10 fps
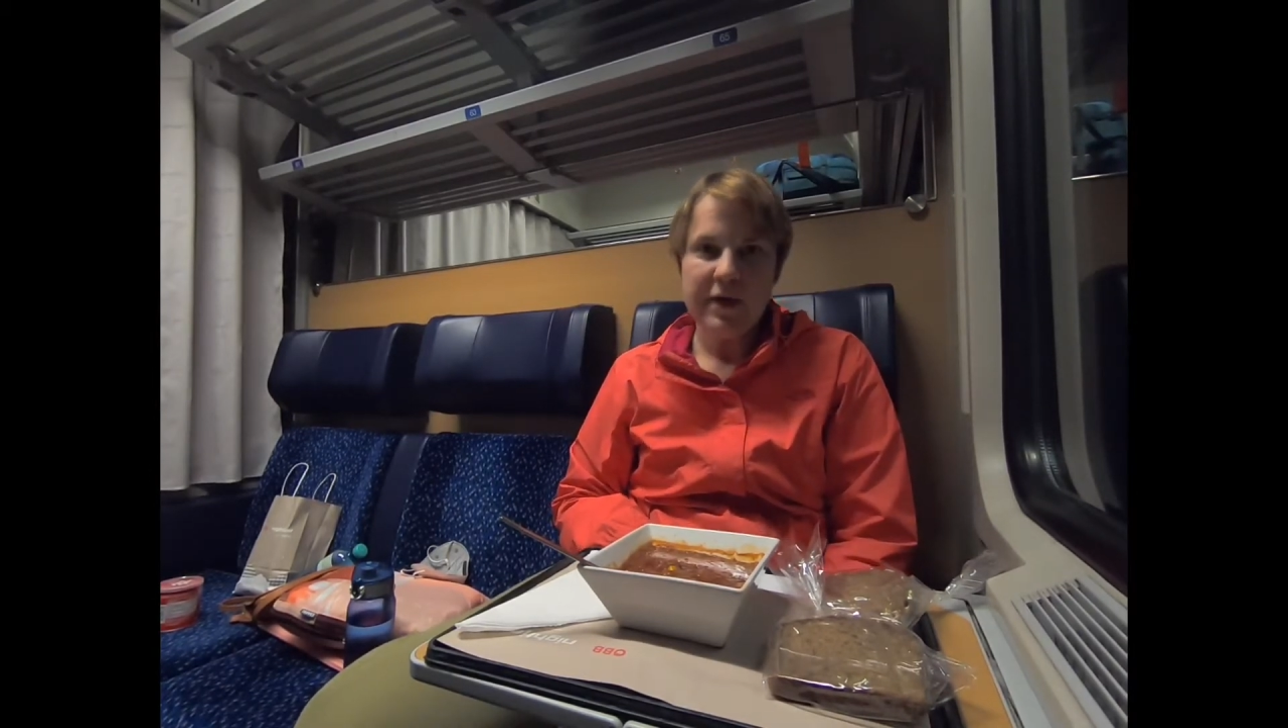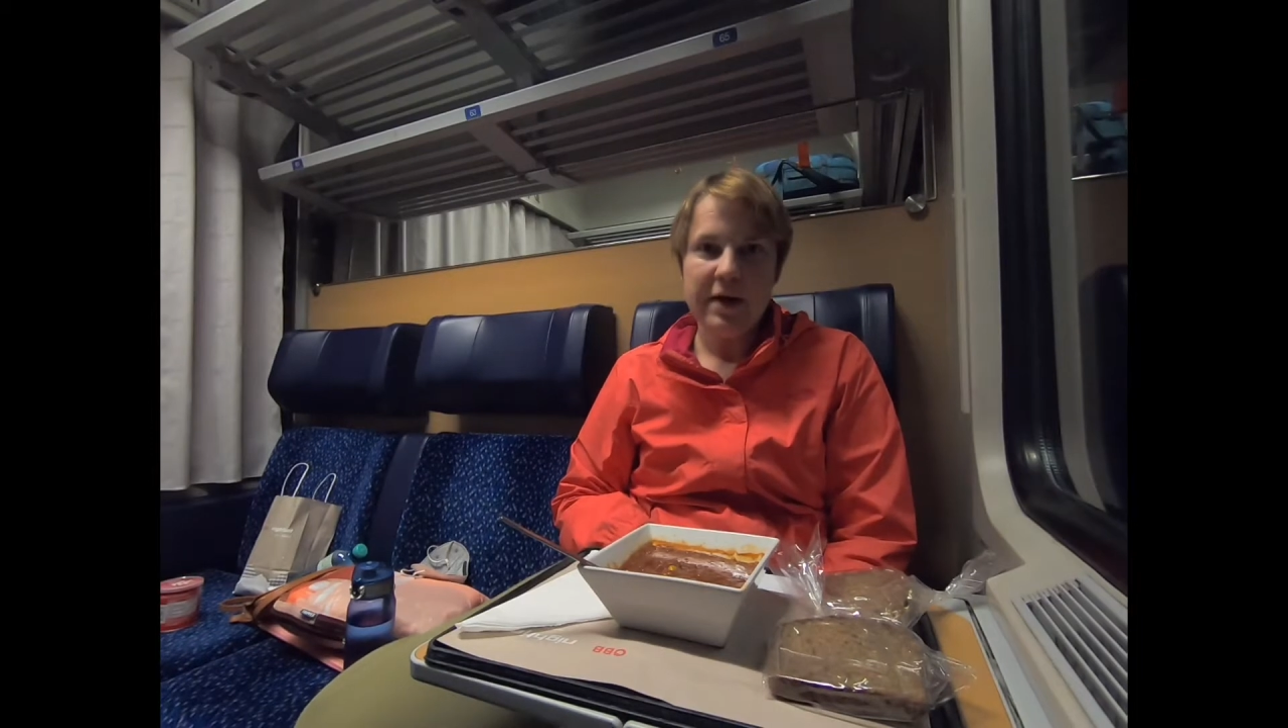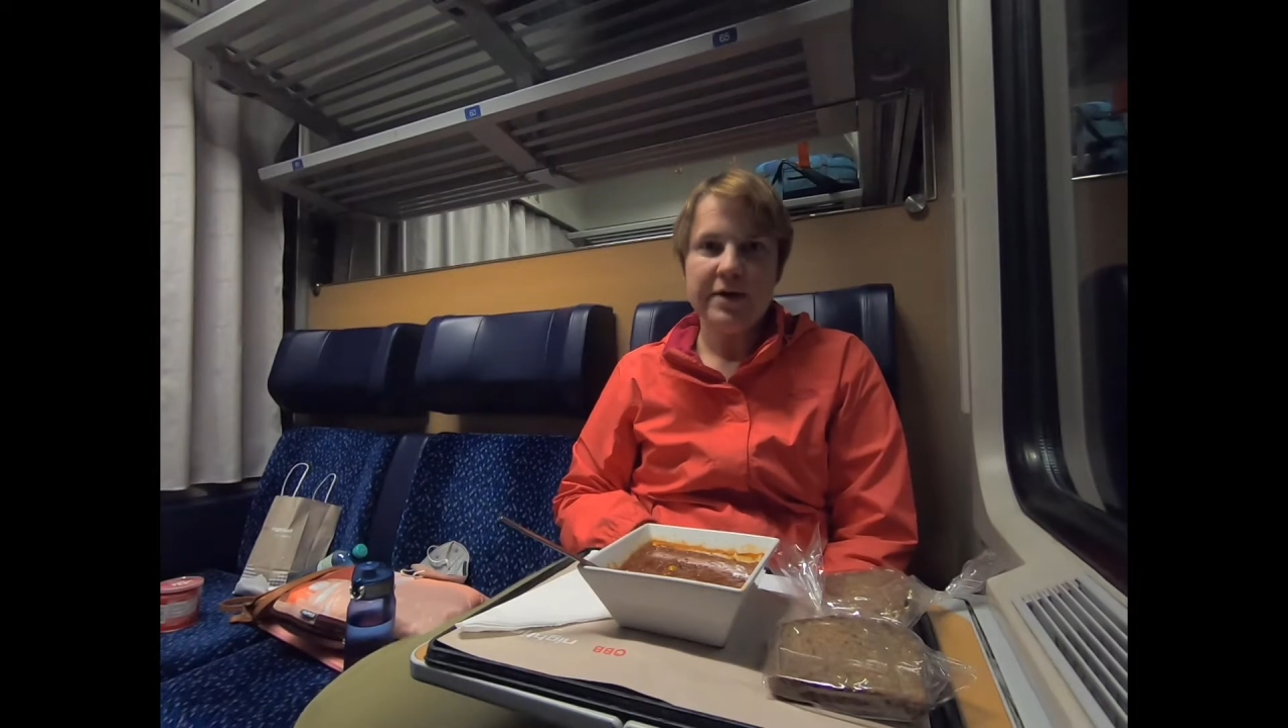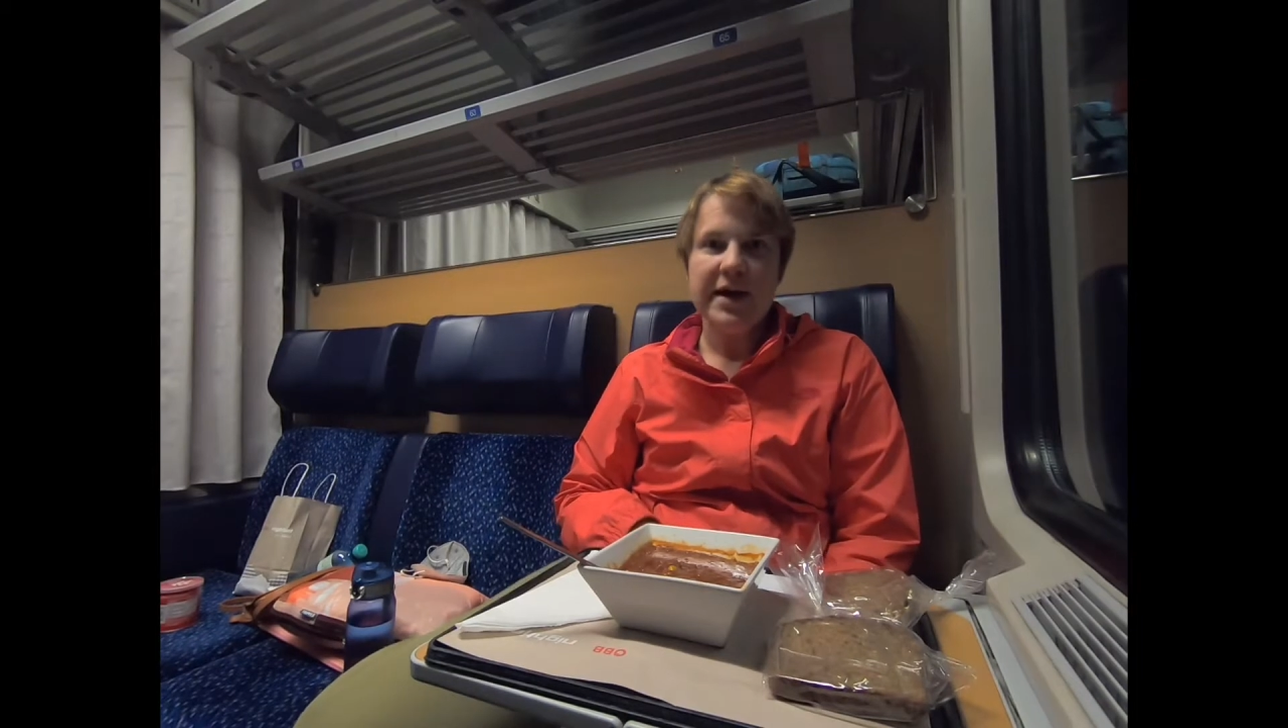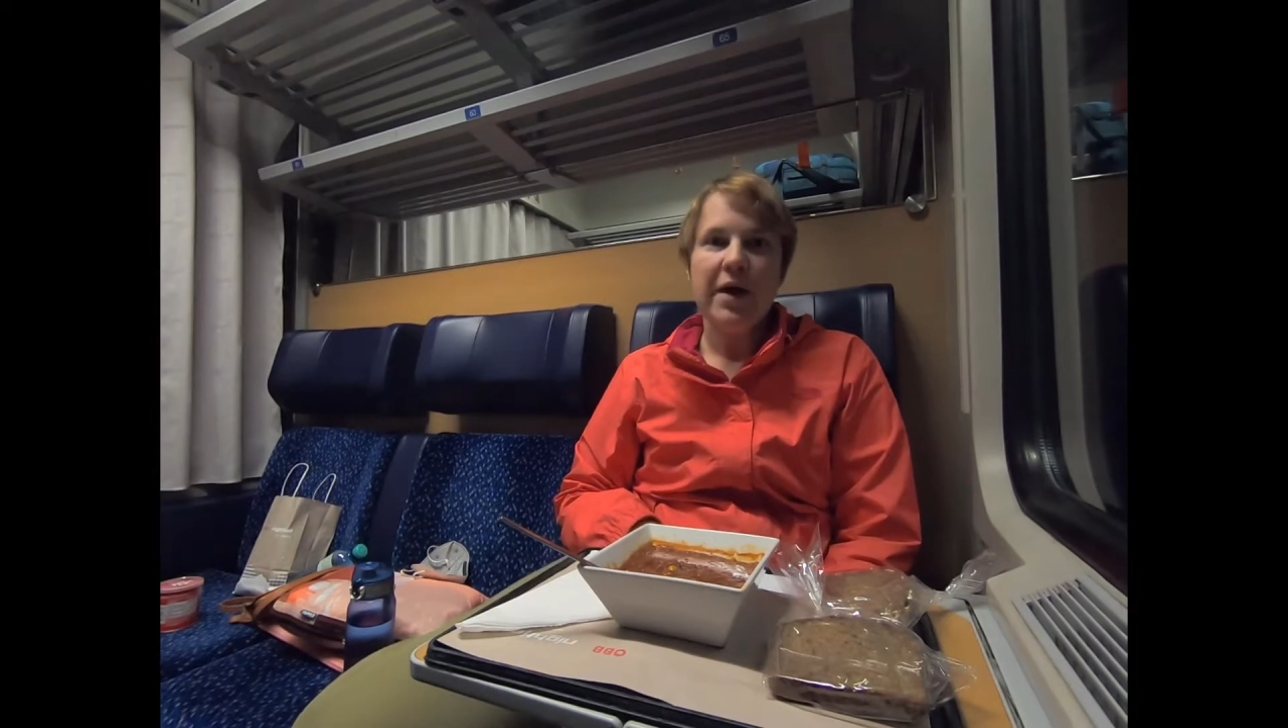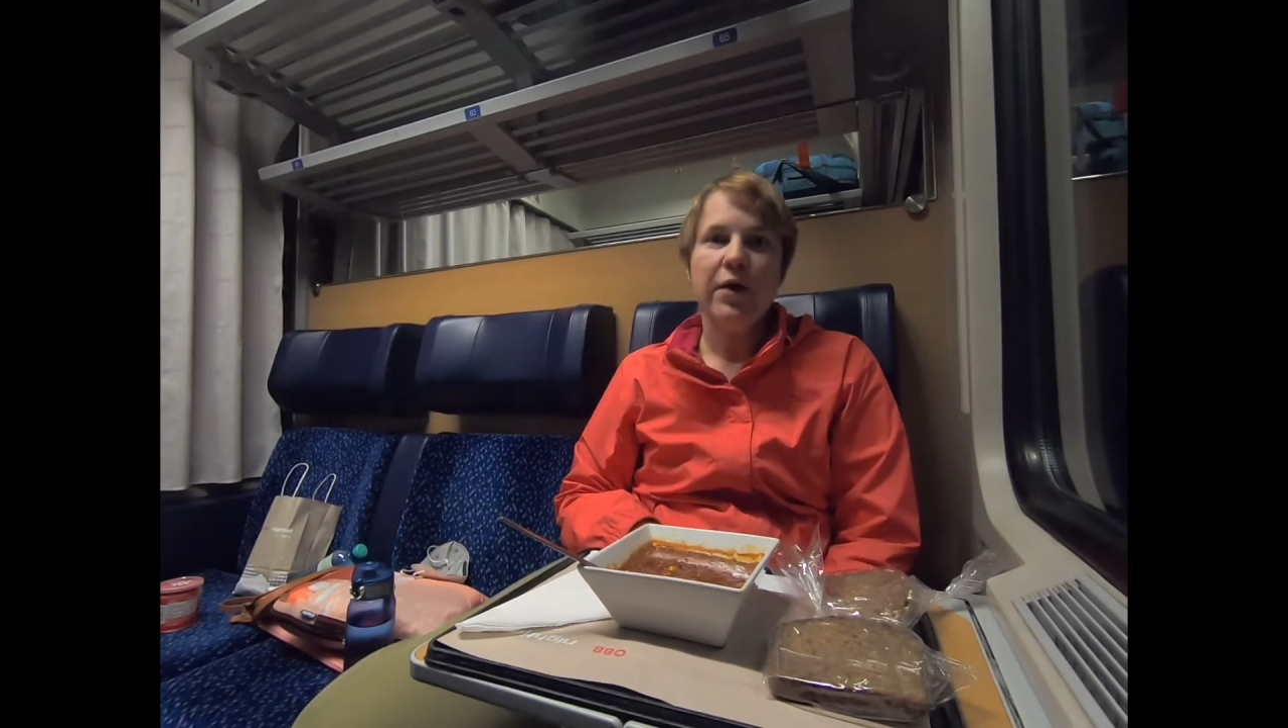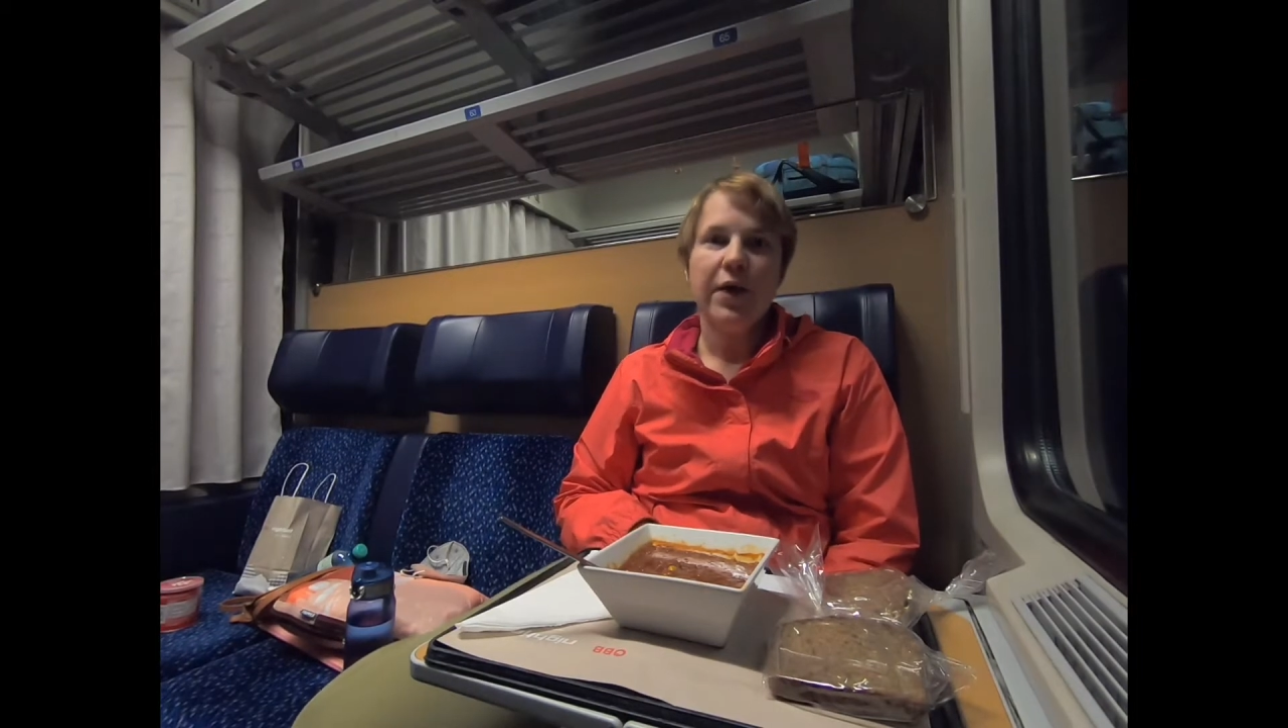found out